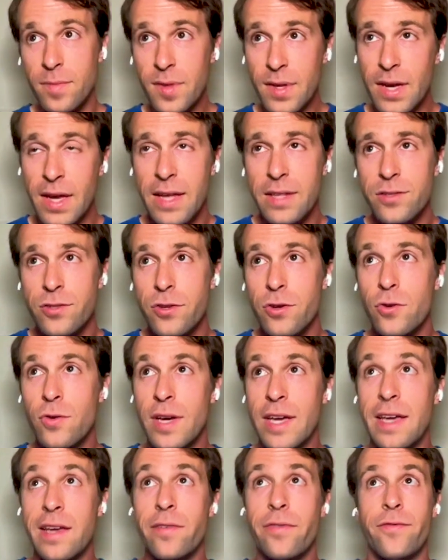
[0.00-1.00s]
And so,
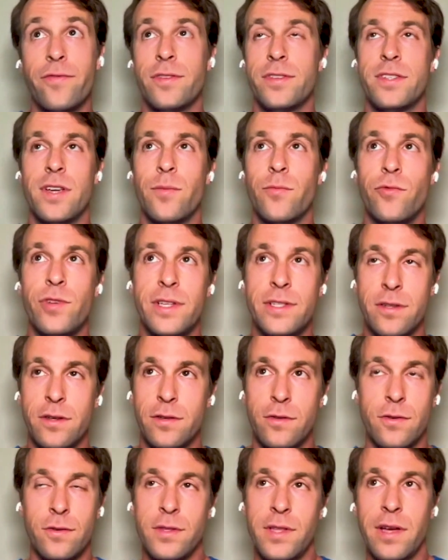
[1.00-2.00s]
if for some reason
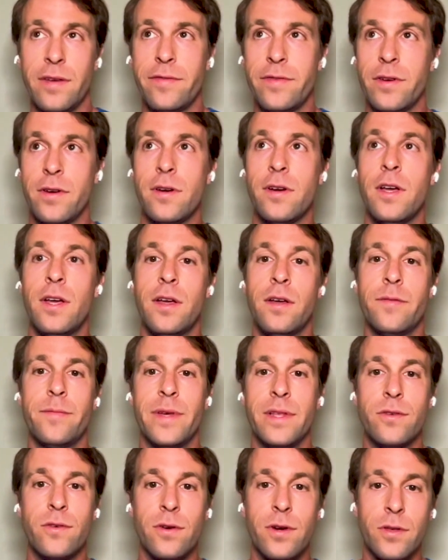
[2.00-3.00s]
or another
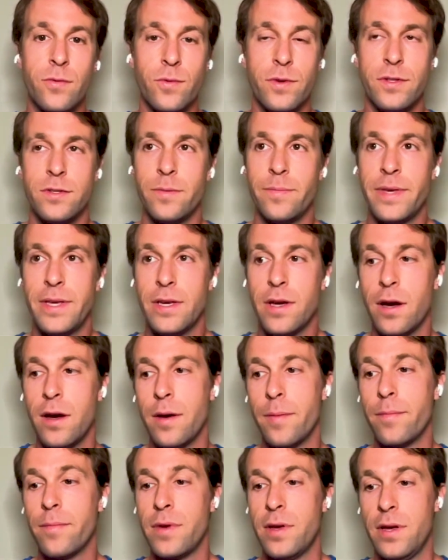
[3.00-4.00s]
Bitcoin were to
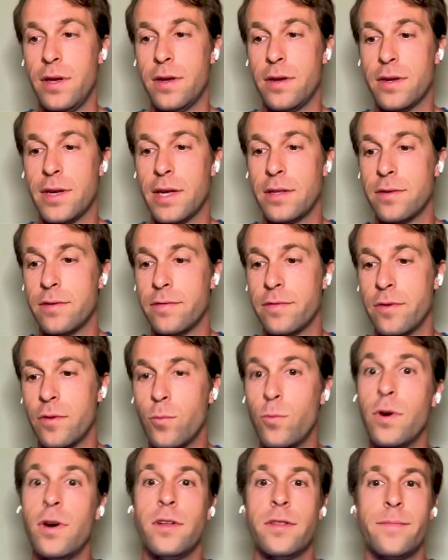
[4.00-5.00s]
become uh, kind of
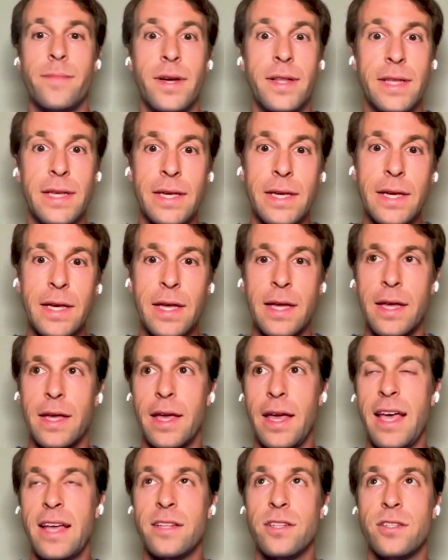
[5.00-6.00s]
world money
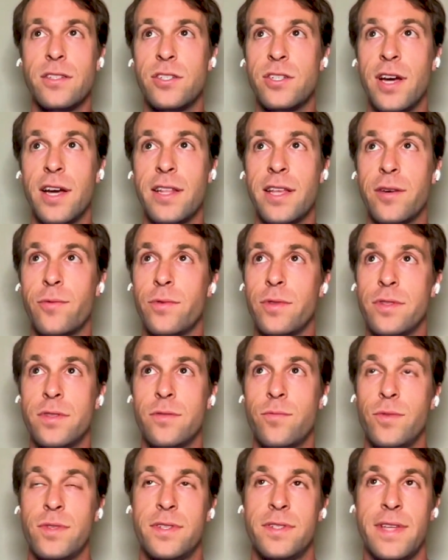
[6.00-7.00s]
and China would,
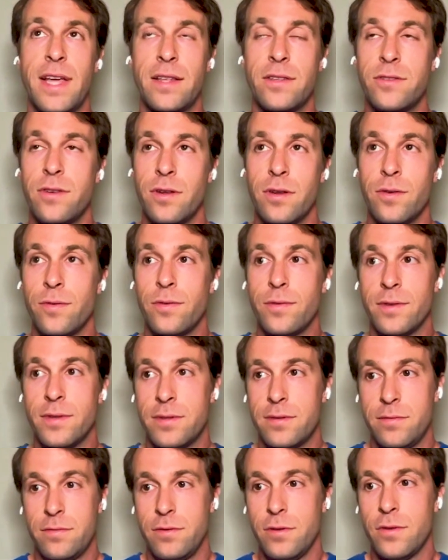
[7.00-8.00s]
would stand to lose,
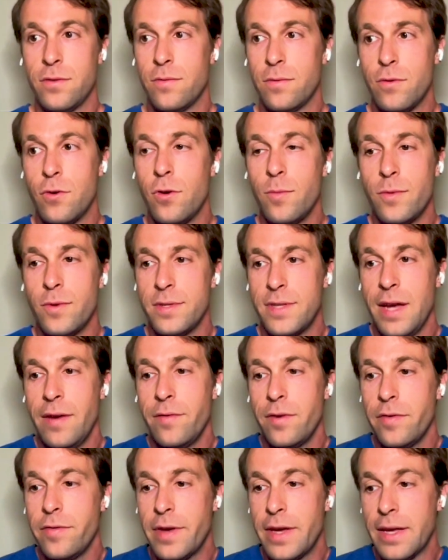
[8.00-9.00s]
you know, almost
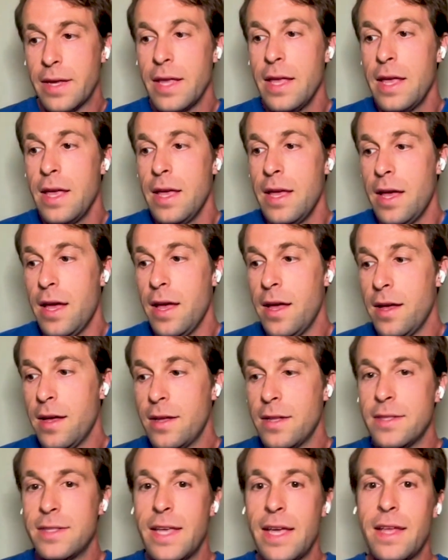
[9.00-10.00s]
everything, uh,
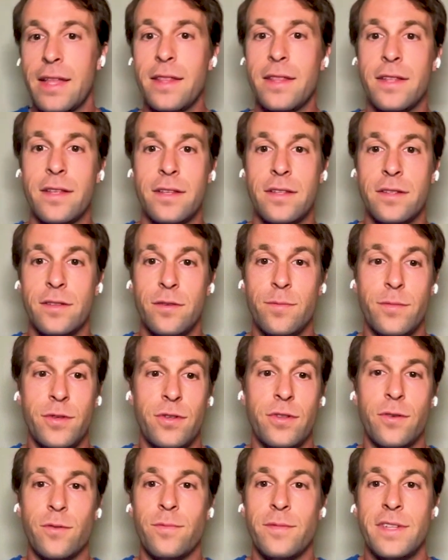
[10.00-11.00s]
then you
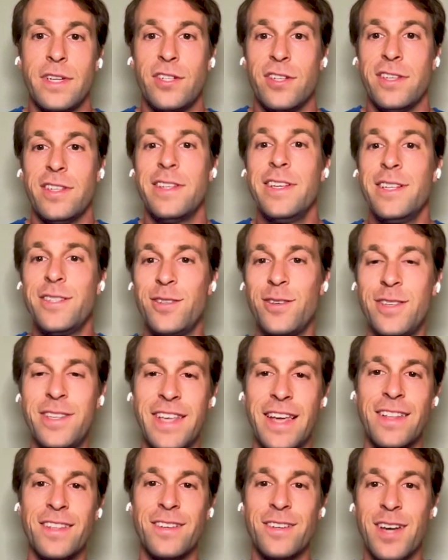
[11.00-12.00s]
know they just need to
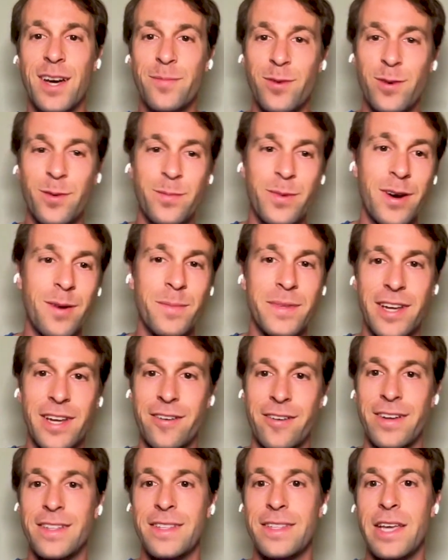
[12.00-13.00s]
send a couple of bombs here
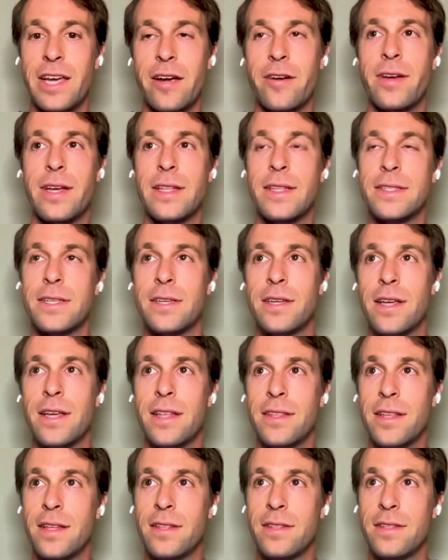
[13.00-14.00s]
and there, and uh, and
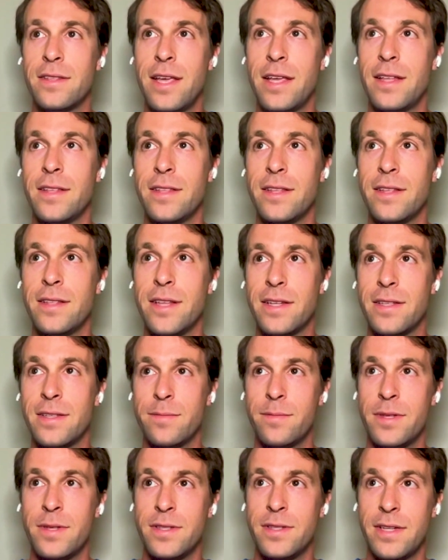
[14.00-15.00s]
that and that's
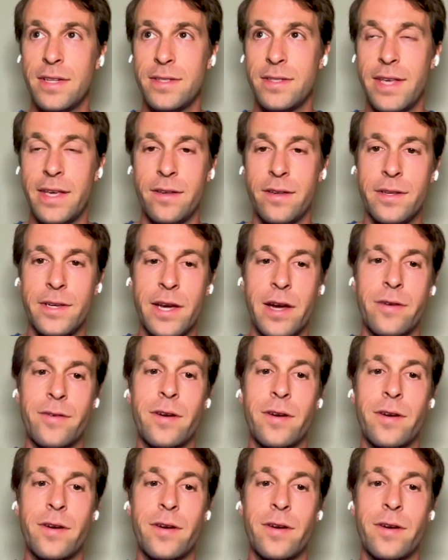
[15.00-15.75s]
that's taken care